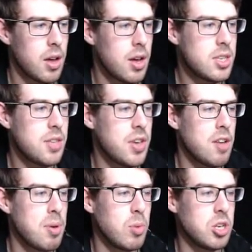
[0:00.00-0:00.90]
That's something
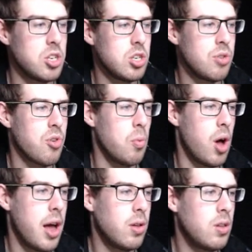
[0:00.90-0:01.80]
I've been wanting to do for a
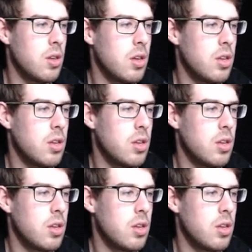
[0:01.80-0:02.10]
while.